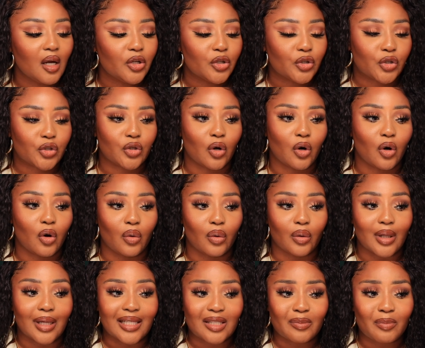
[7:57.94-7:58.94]
So
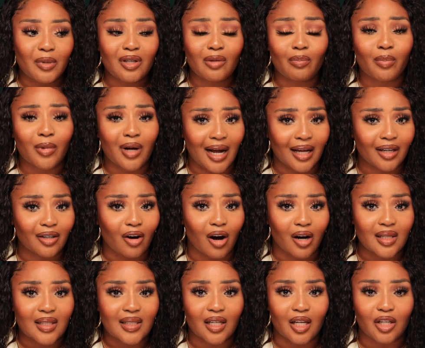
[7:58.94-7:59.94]
it's been kind of
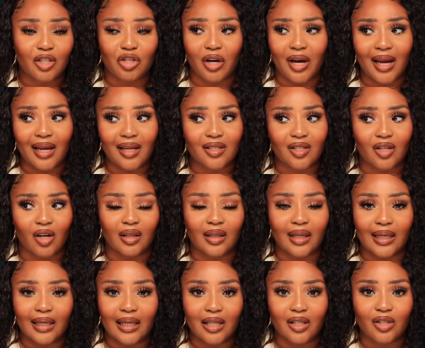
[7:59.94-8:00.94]
hard to get your hands
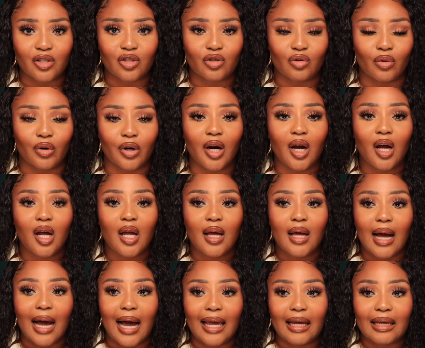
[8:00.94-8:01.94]
like in store.
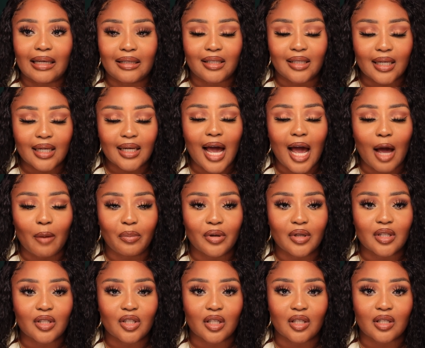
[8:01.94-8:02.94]
I did
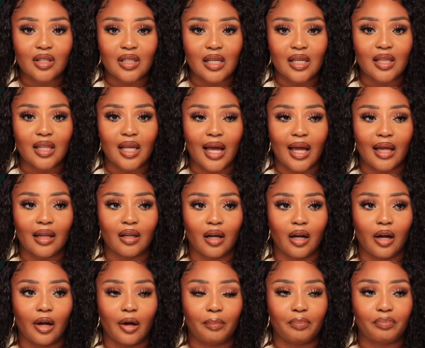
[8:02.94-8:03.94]
happen to see that
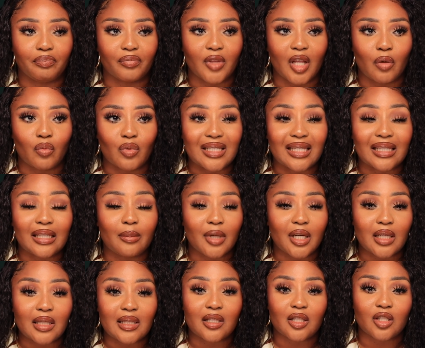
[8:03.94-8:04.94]
it was
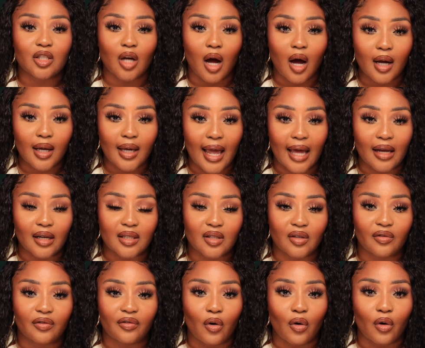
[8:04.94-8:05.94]
limited stock at a
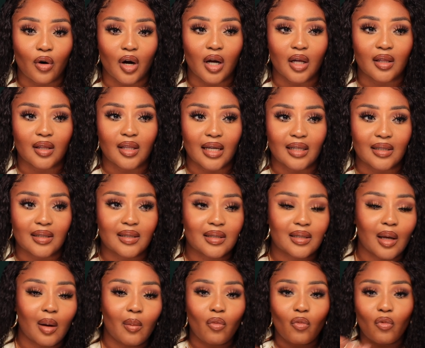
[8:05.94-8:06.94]
Sephora that's
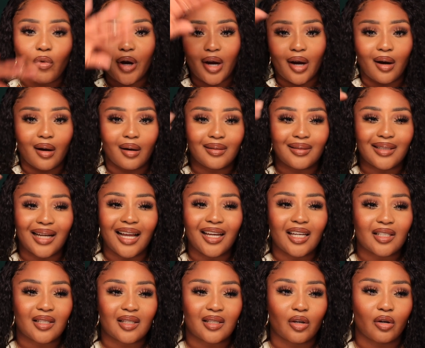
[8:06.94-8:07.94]
somewhere, not
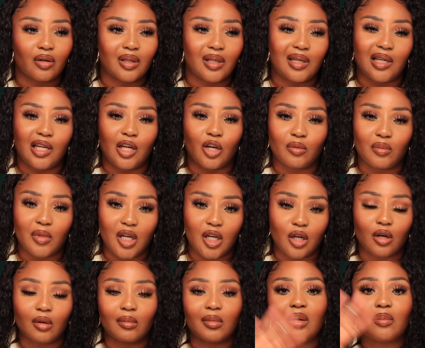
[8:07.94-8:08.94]
necessarily near
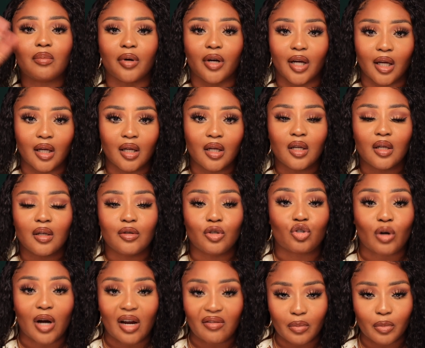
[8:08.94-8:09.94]
me, but
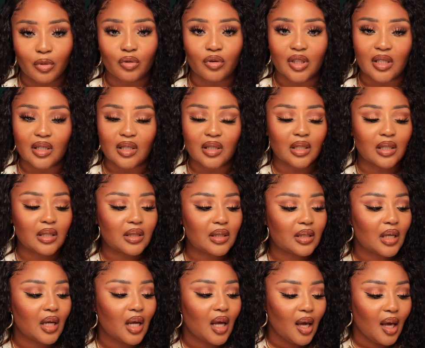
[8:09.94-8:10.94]
drivable
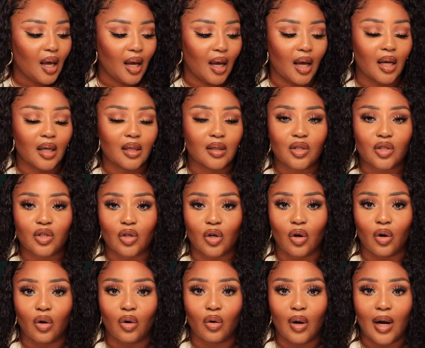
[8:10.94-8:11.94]
distance. And
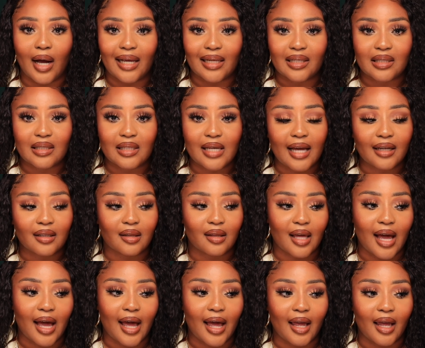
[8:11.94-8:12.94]
so I snagged
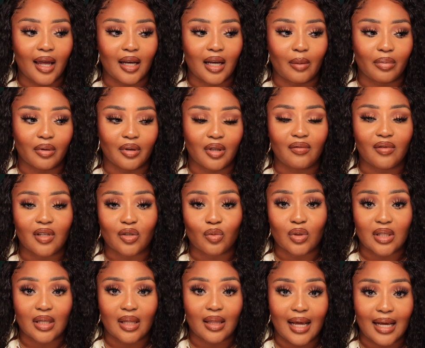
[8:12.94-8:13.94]
that, and I believe this
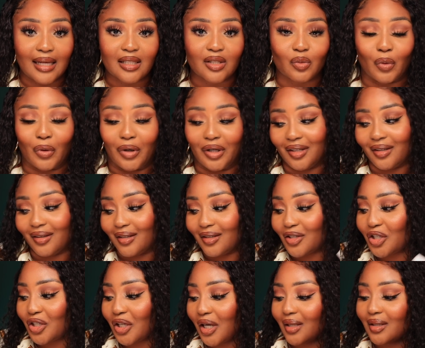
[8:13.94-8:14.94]
was the last one in this
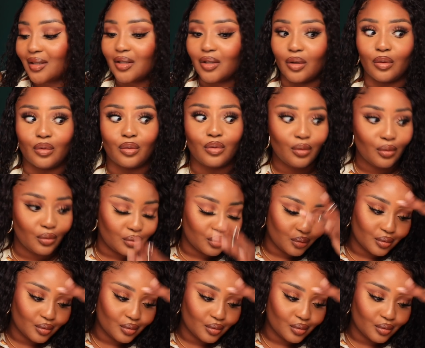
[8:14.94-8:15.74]
shade. So whew,